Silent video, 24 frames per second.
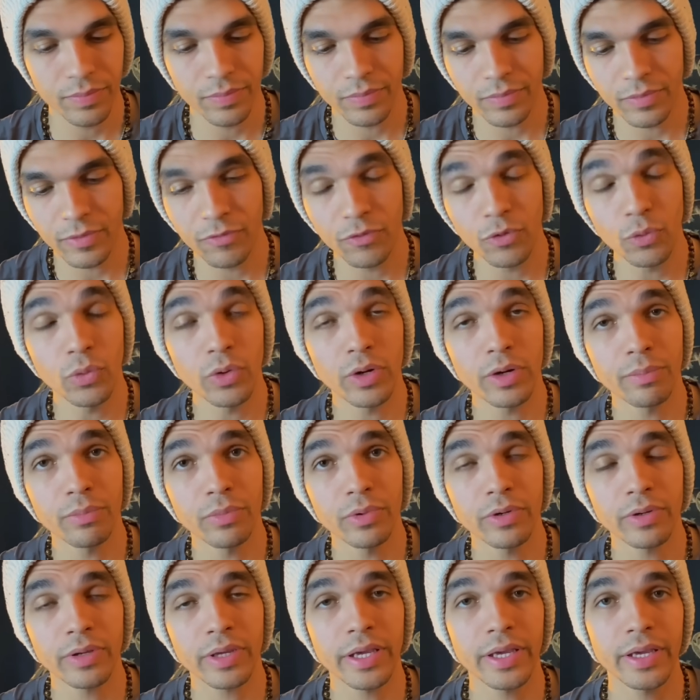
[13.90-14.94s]
If you want to
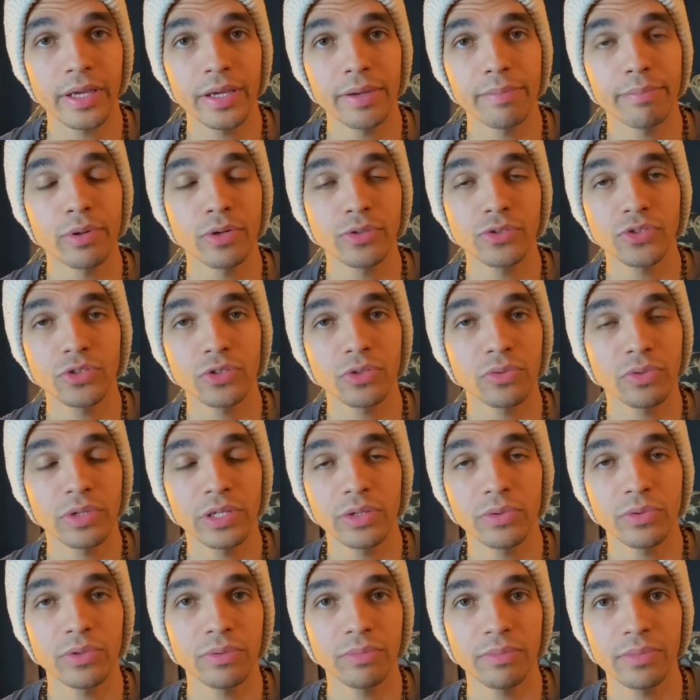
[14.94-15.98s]
book a personal
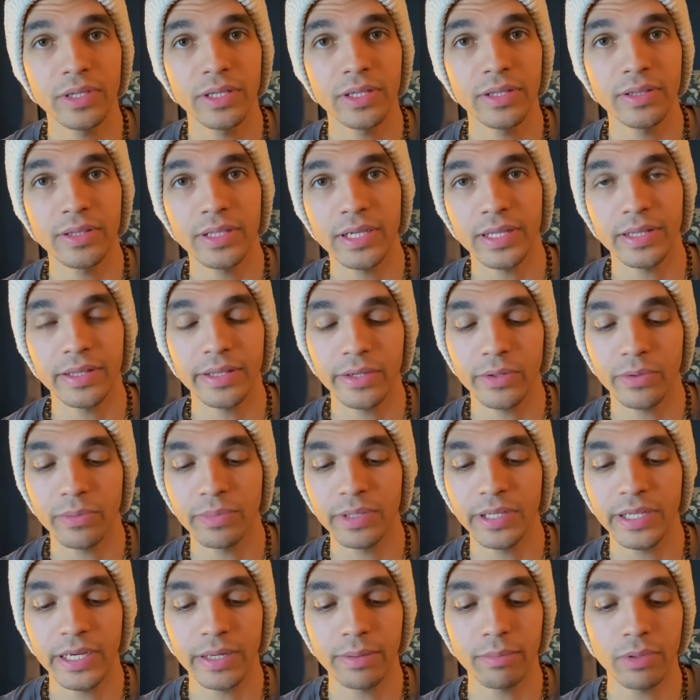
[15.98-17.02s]
reading with me, that link will be
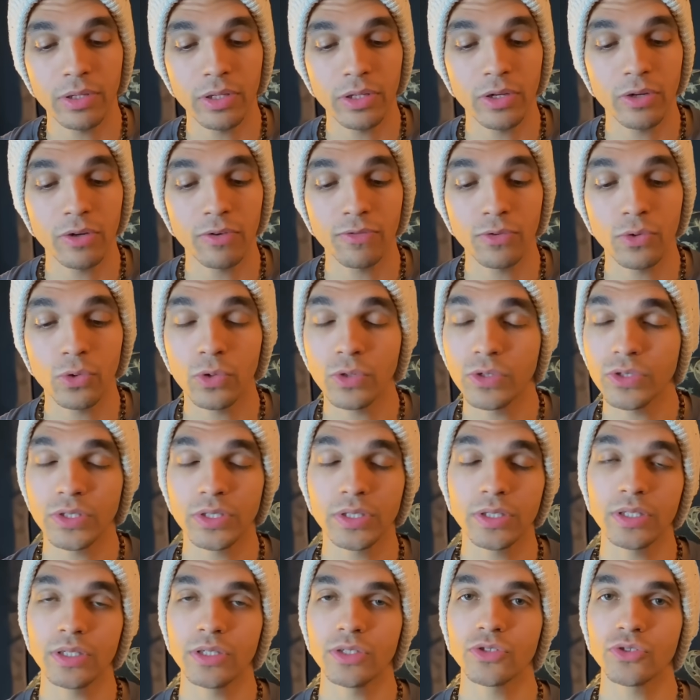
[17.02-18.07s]
down below, of course,
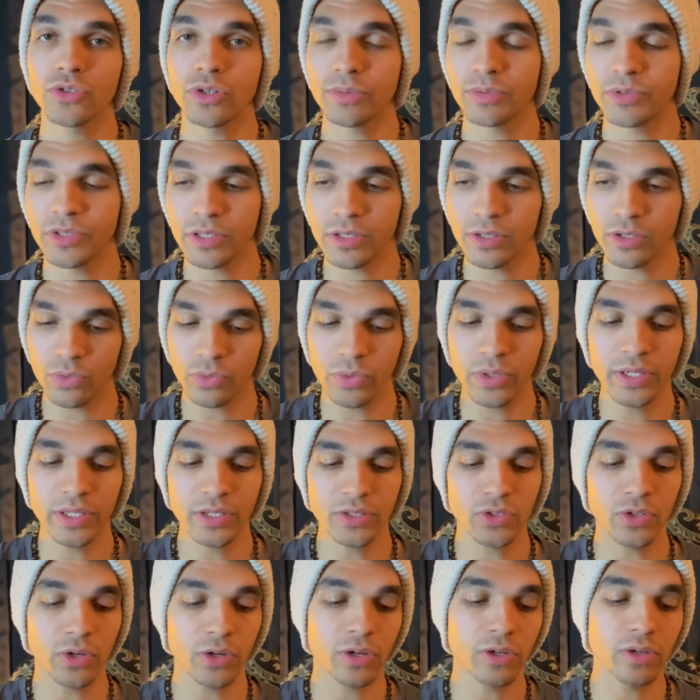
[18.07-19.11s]
in the description. The
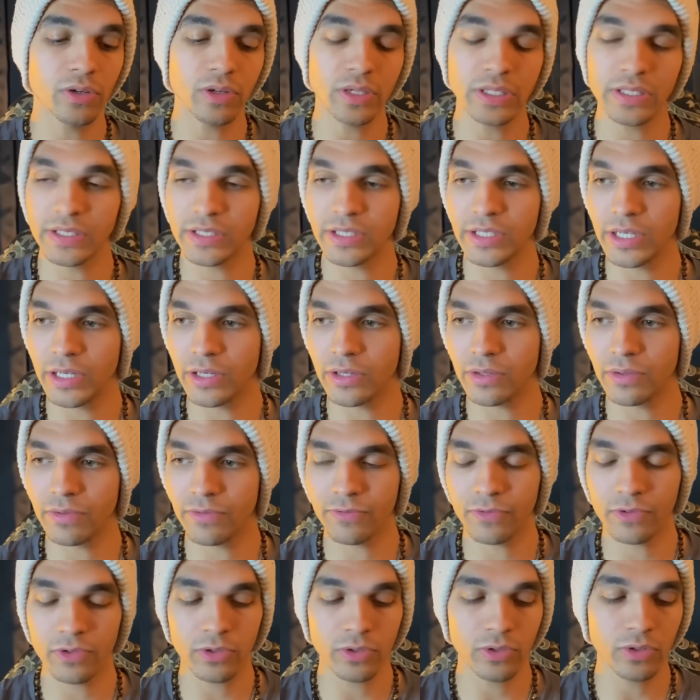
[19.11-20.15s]
readings are on sale
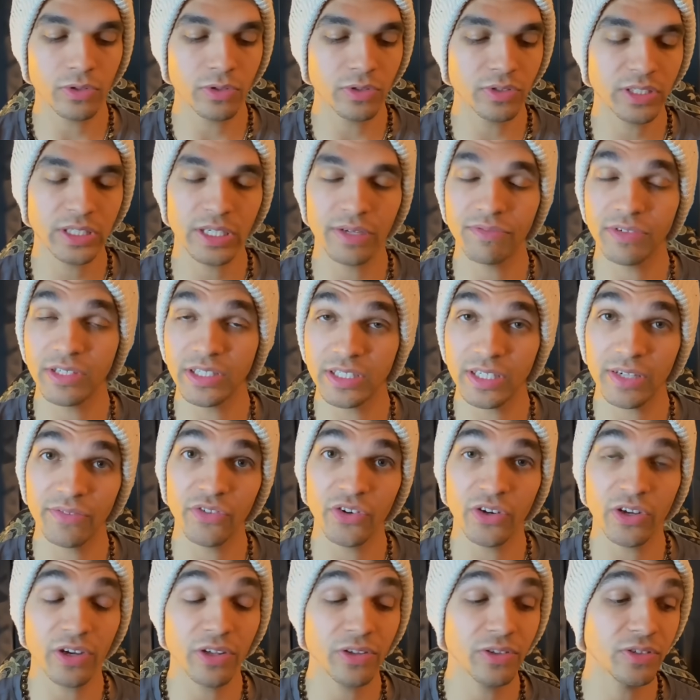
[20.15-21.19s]
for
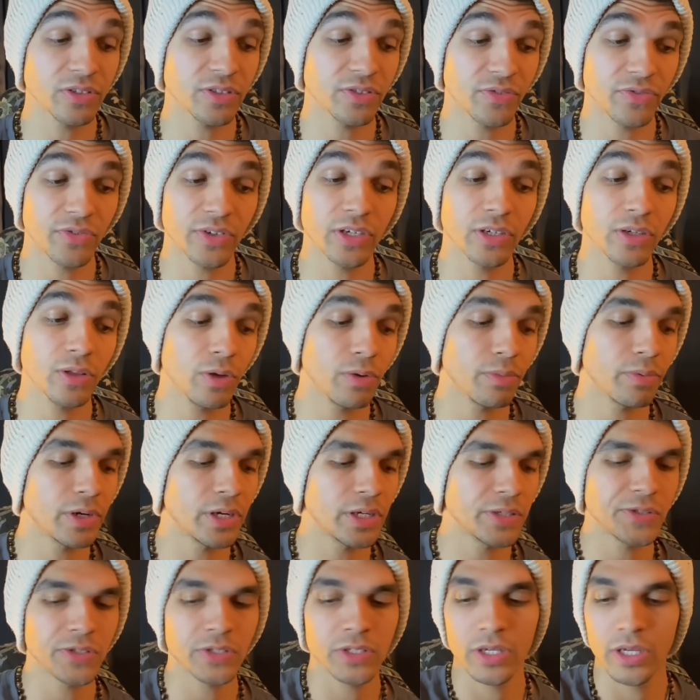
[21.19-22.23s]
$77, very low
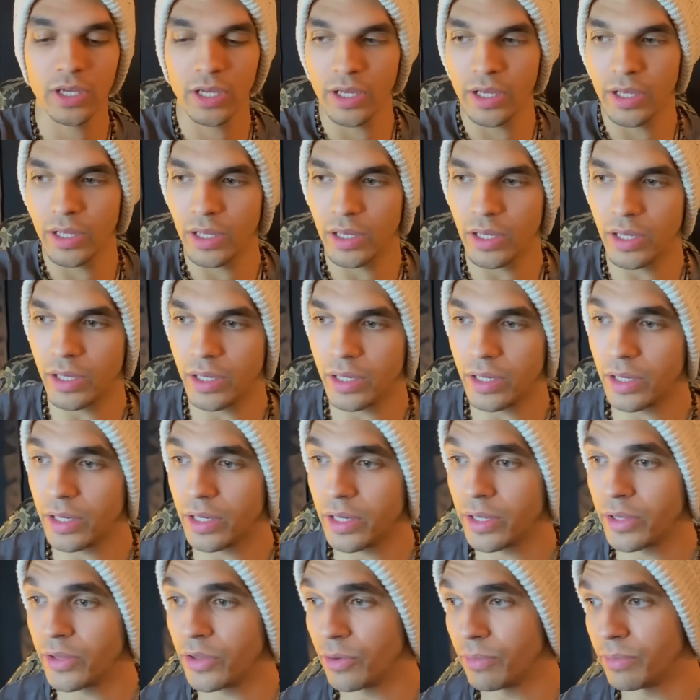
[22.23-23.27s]
price.
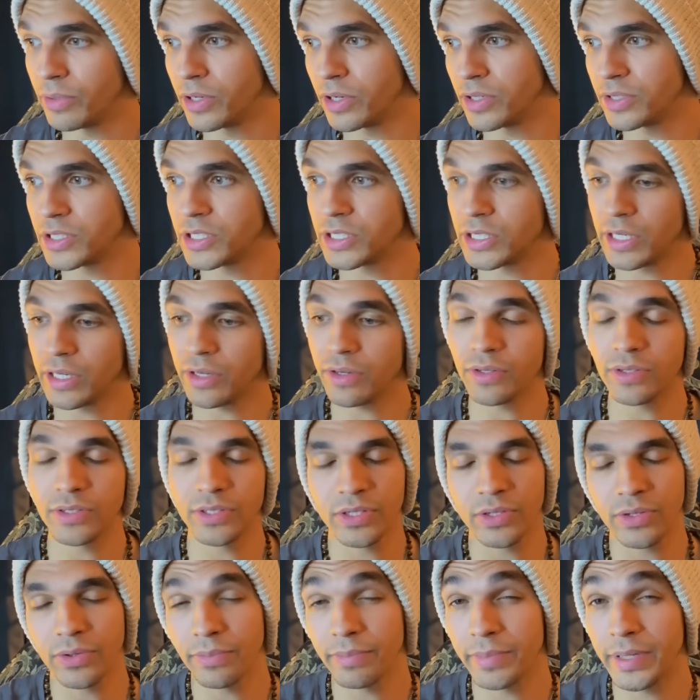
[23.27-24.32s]
And they'll be on sale
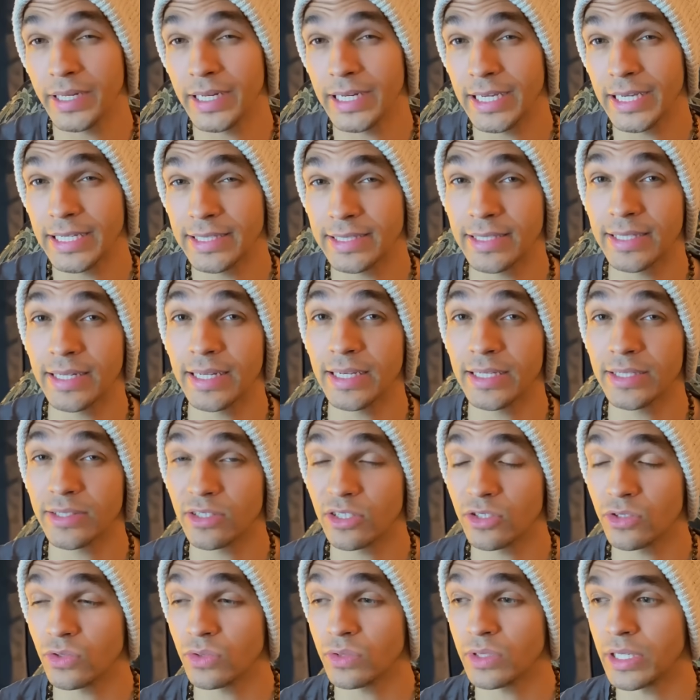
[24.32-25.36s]
until midnight tonight,
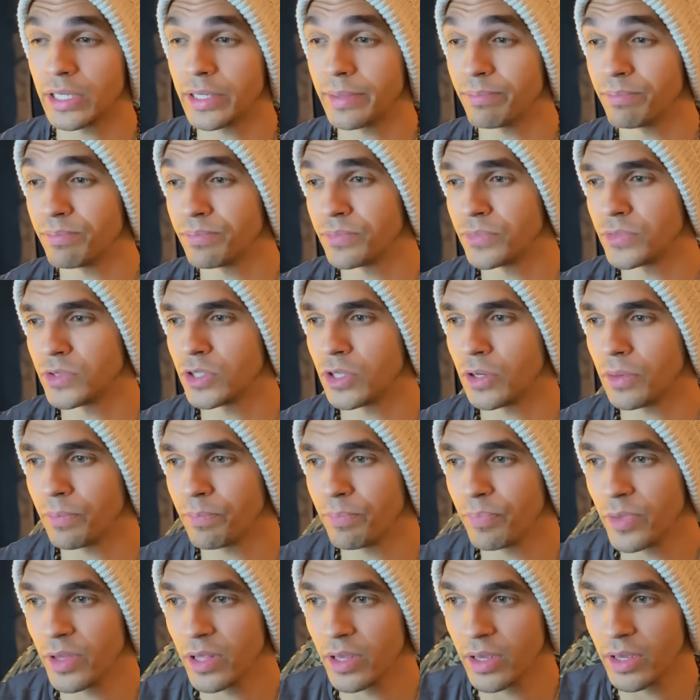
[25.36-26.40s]
Central Time. So,
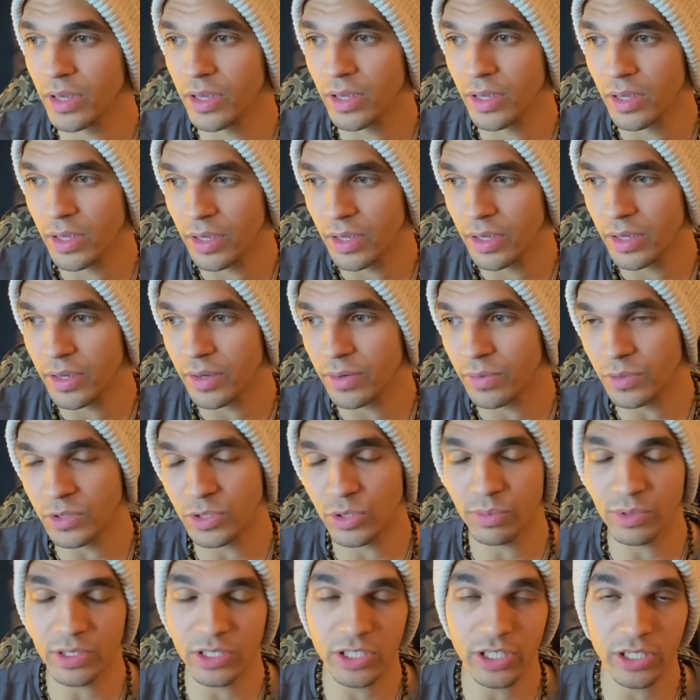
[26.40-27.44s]
which
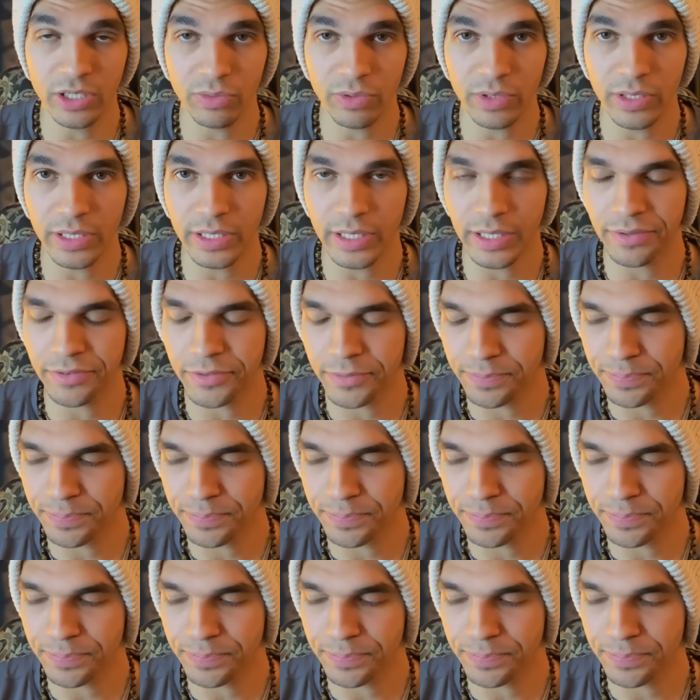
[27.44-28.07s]
will be January 9th.